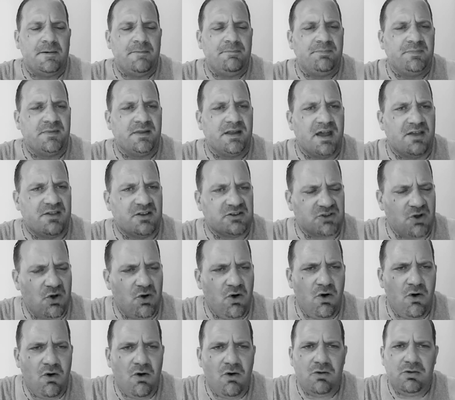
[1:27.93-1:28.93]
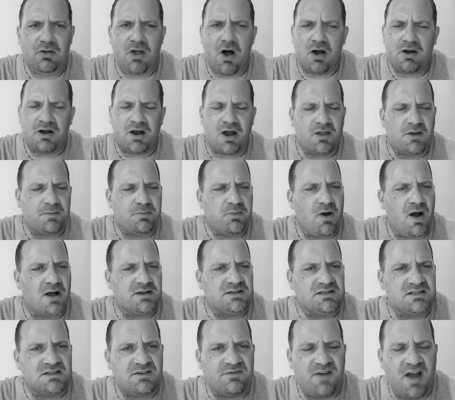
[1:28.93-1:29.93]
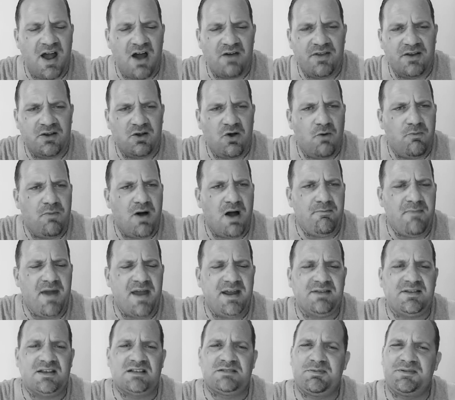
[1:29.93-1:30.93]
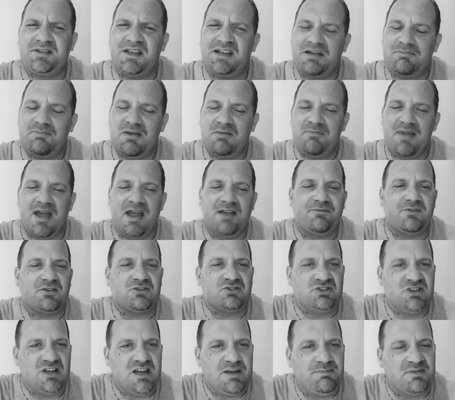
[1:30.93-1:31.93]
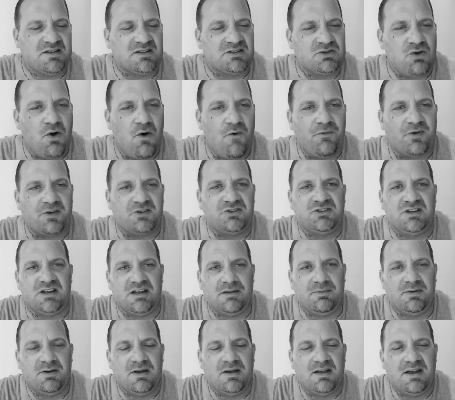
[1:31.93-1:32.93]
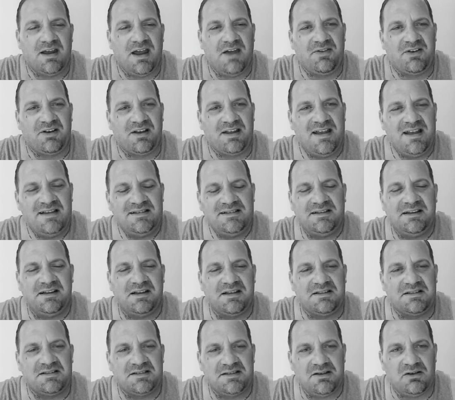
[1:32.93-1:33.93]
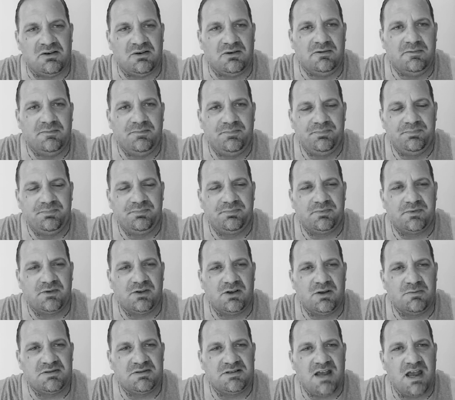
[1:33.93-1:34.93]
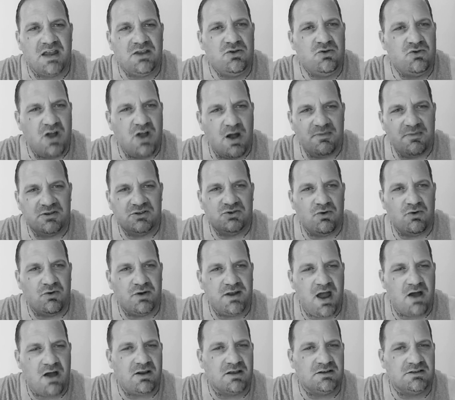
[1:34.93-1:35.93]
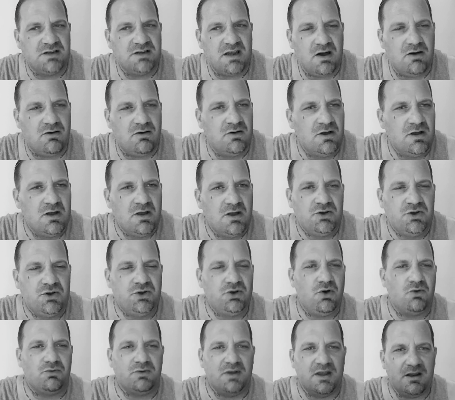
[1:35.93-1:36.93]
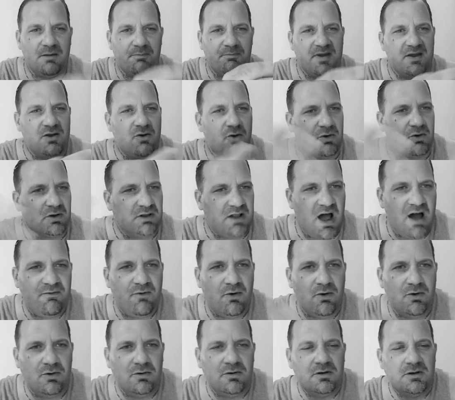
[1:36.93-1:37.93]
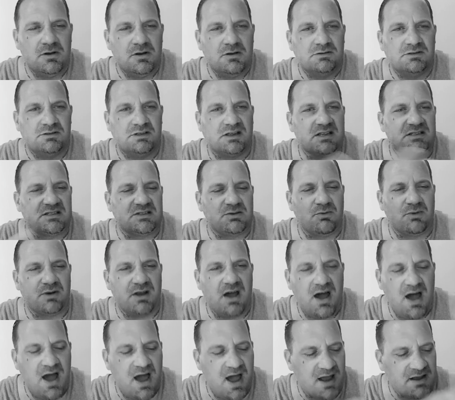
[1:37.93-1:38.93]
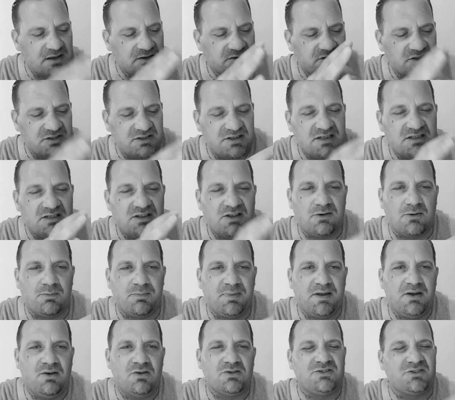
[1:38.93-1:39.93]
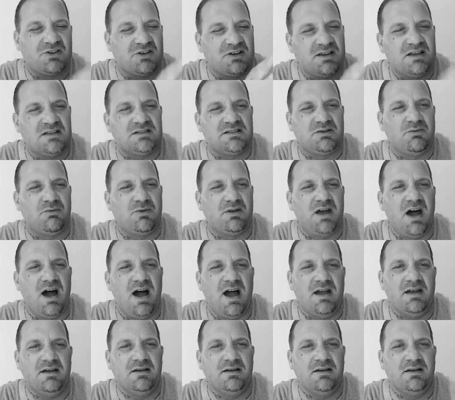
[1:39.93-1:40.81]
And there's a whole long other process of how they go about making these, but they can be made for cheap and sold for cheap. And they're easy to conceal. You know what I'm saying? You come into a county jail, you don't need a big old clavo to get someone high. Just these little pills are going to get someone high.